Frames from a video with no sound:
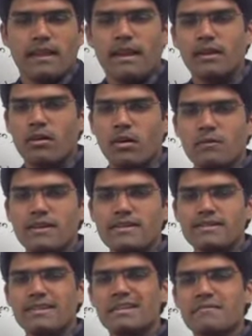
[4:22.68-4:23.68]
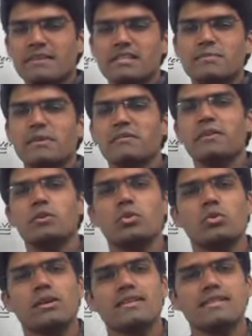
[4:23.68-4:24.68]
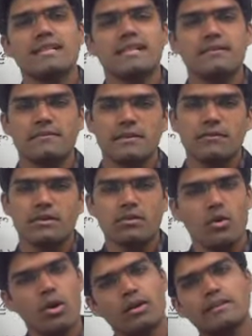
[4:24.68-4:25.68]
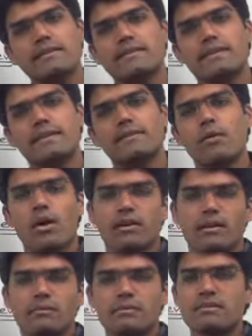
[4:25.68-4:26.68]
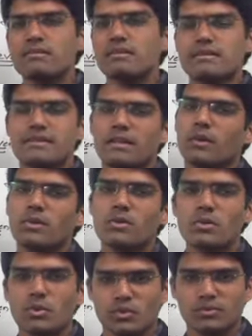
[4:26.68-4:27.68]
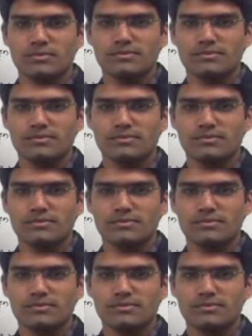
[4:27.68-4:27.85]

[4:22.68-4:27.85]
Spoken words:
And always the difference between two consecutive even or consecutive odd numbers is equal to 2.